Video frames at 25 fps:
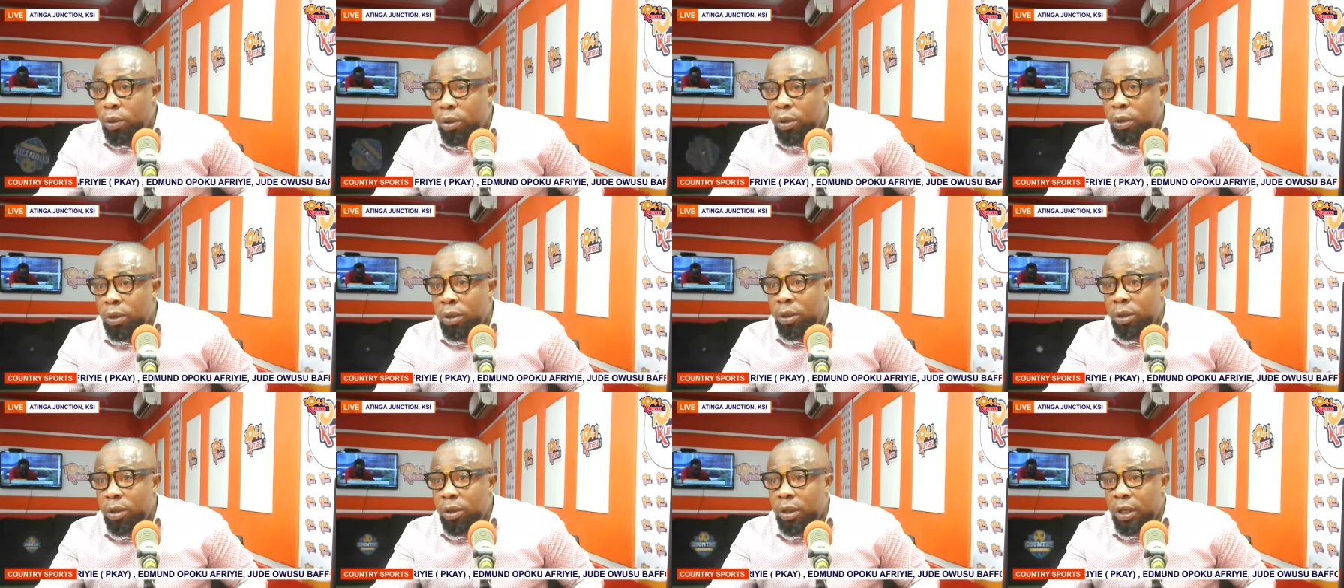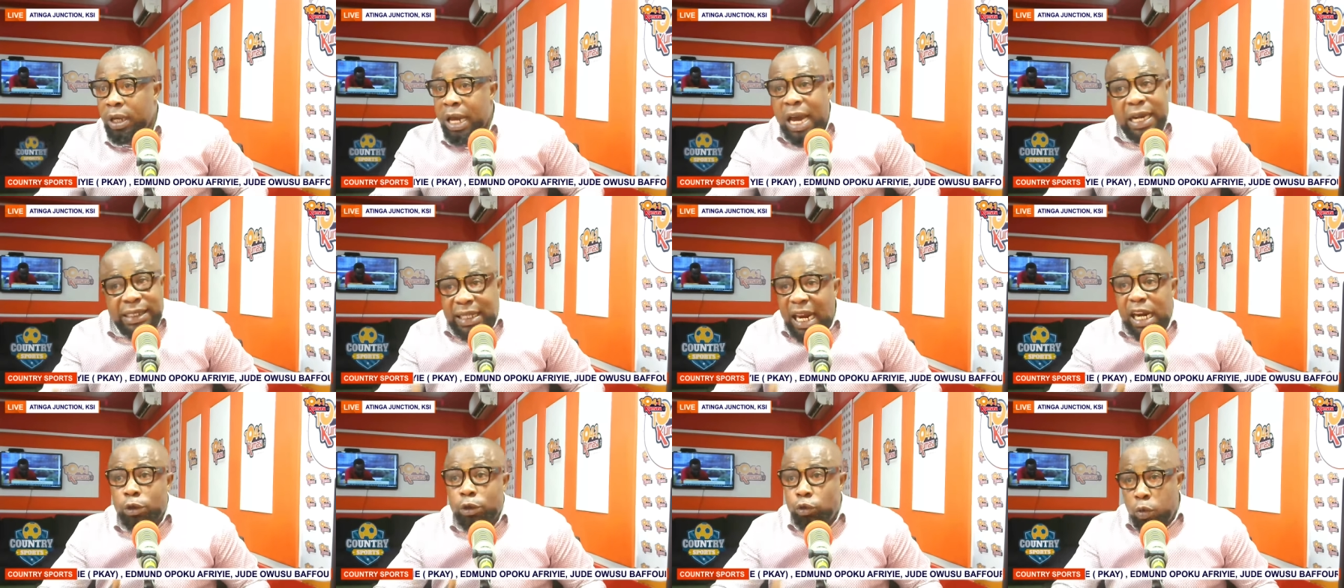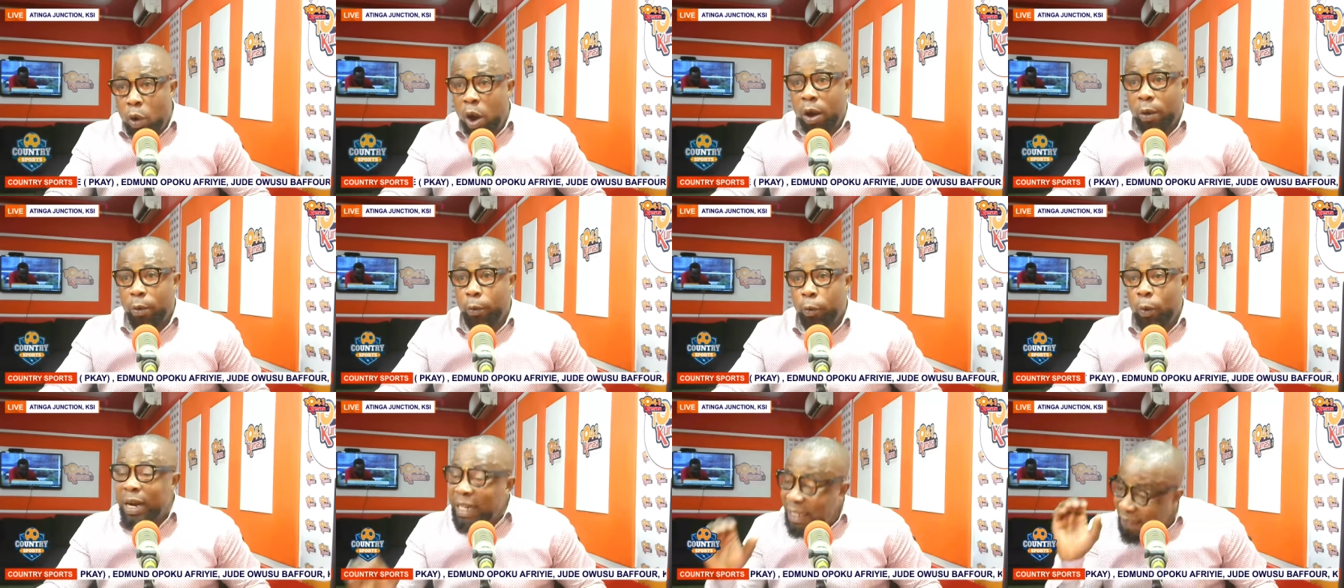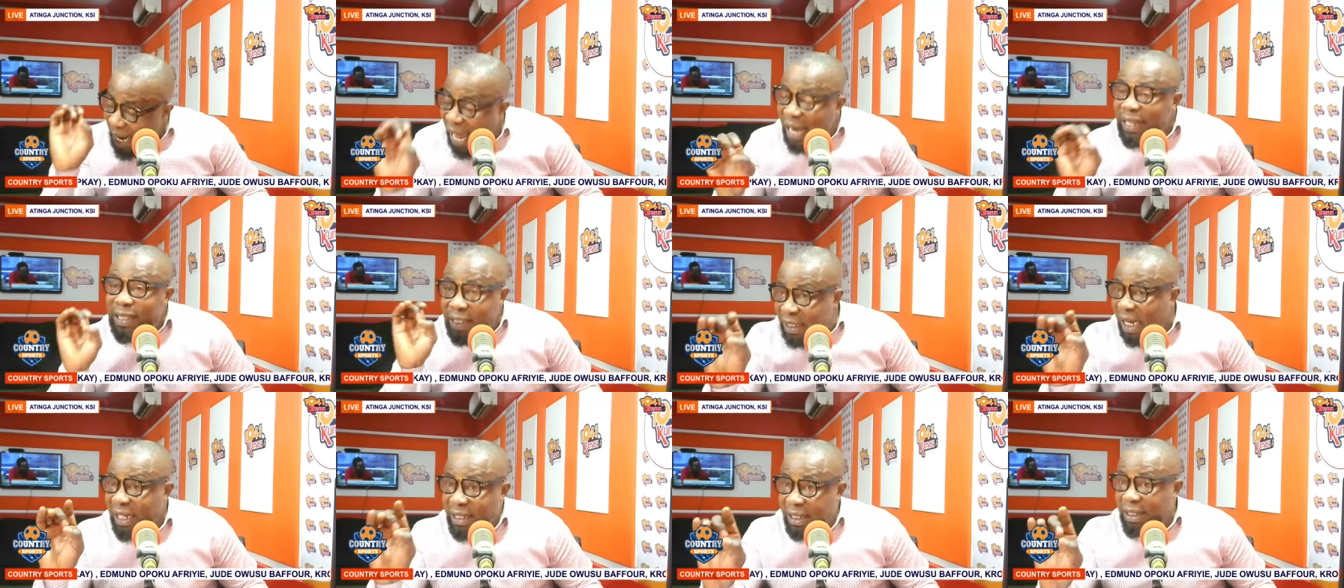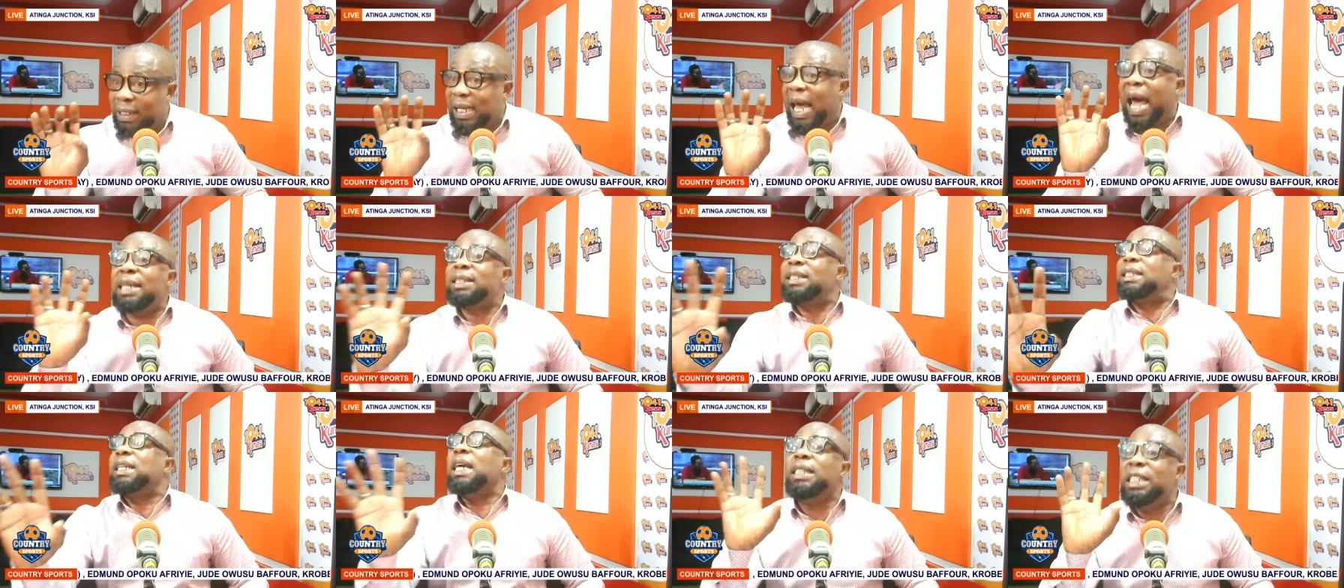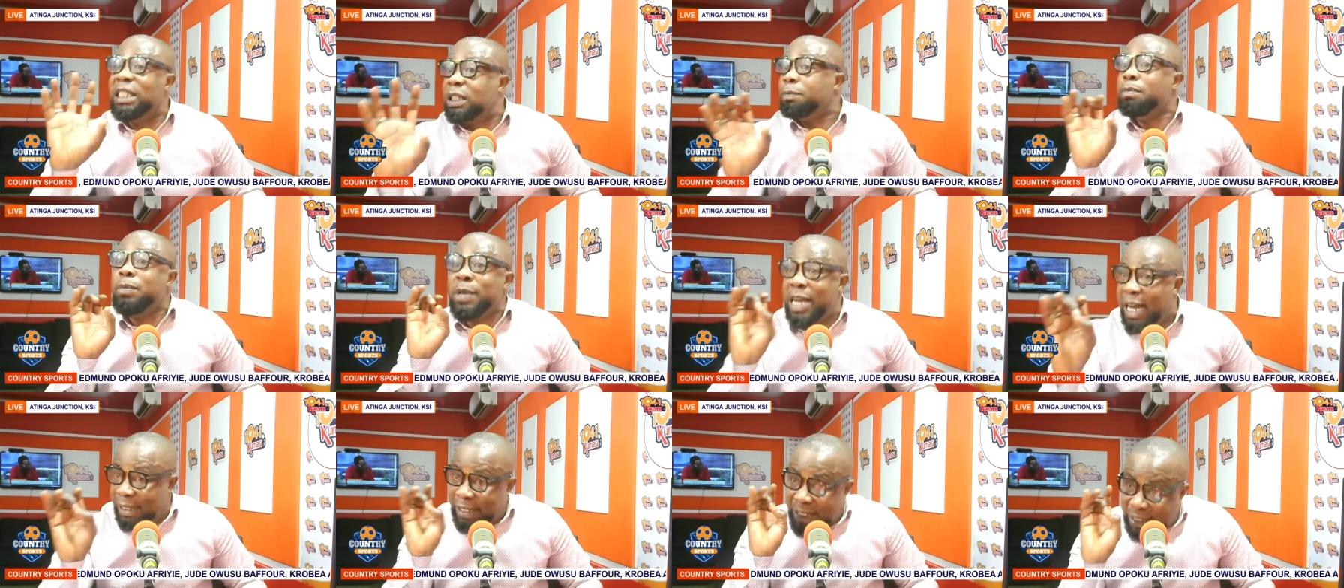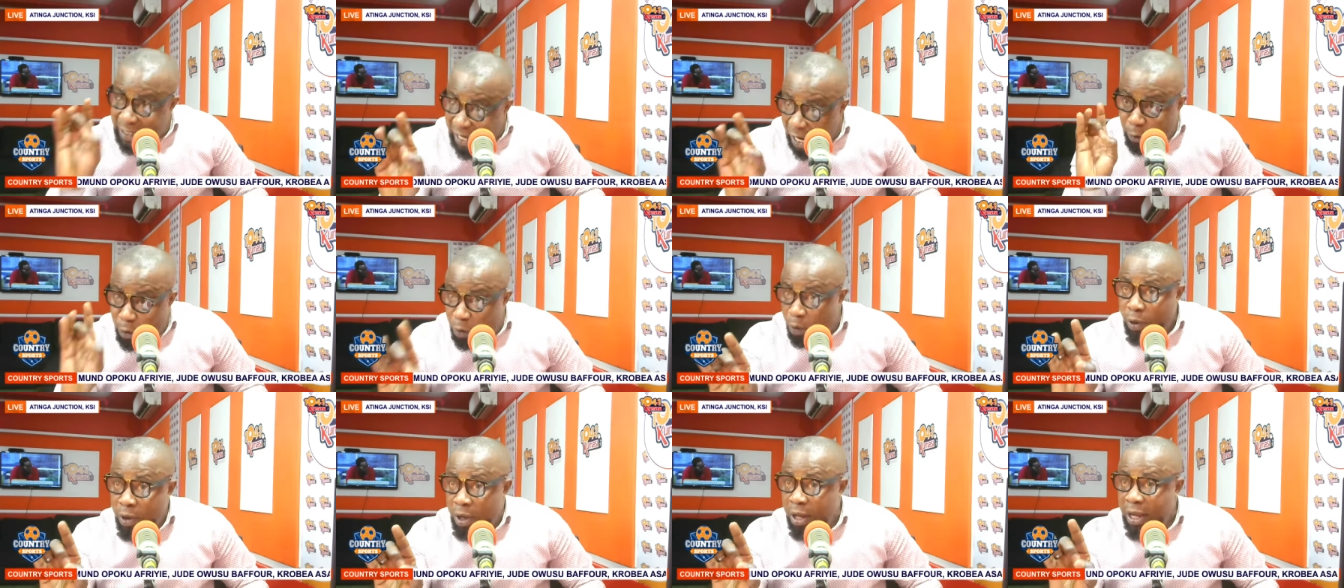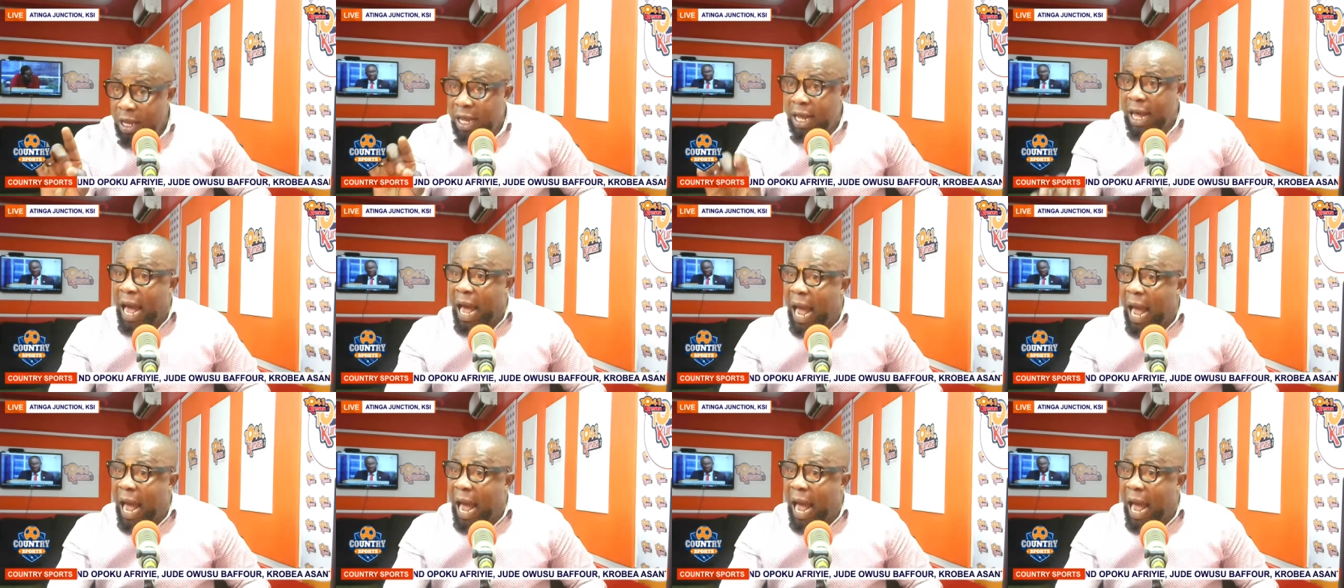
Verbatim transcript: Yeah. He did well with that change. That changes me and Sano. Mm-hmm.